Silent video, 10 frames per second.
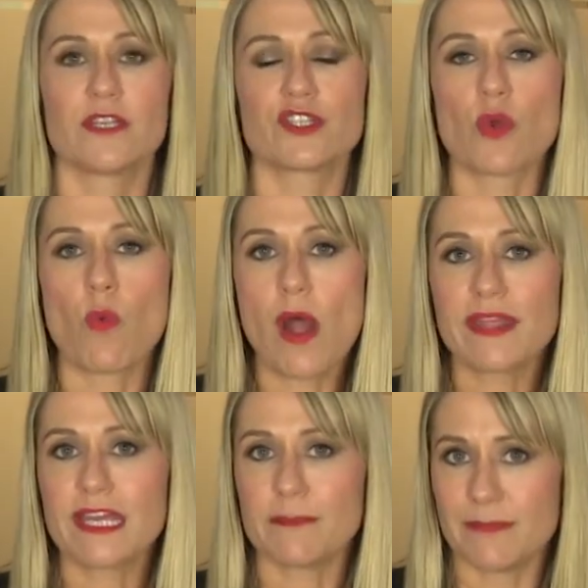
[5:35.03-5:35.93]
So
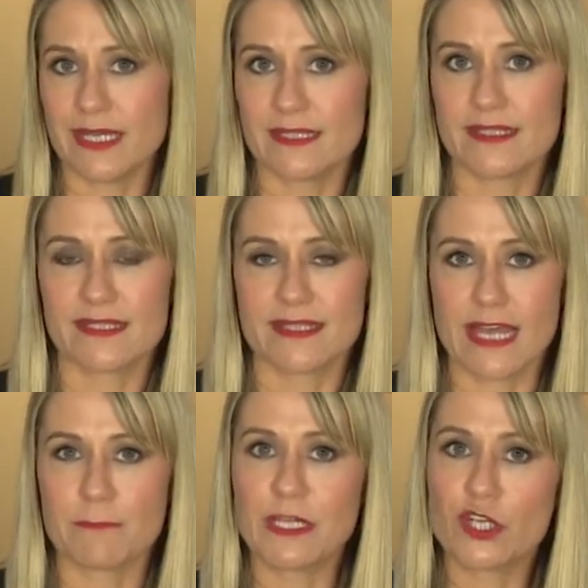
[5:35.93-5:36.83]
what that means is
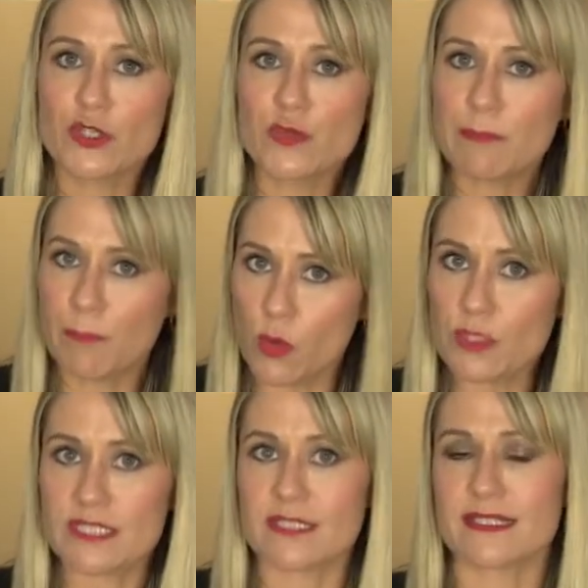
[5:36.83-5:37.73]
that because we
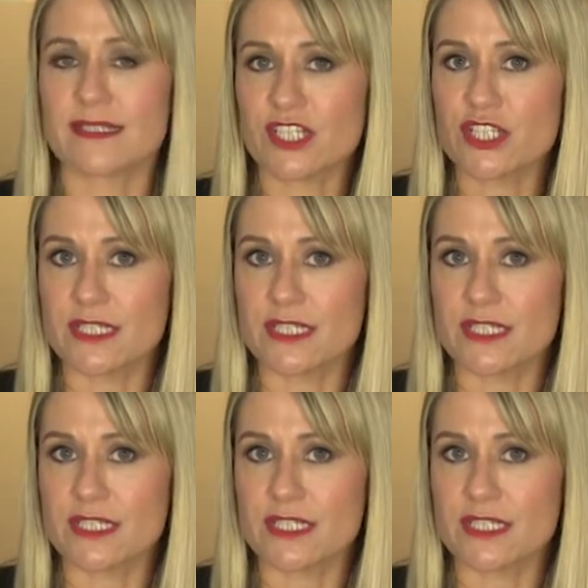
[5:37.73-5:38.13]
bought it at such a